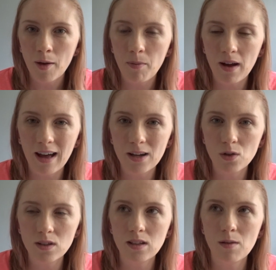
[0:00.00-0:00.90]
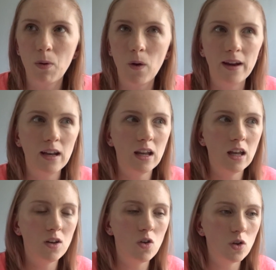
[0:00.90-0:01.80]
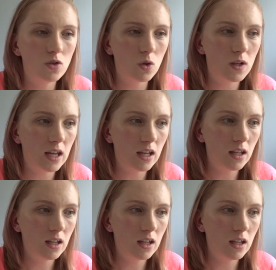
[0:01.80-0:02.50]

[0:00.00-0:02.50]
But I don't see the point in not doing it.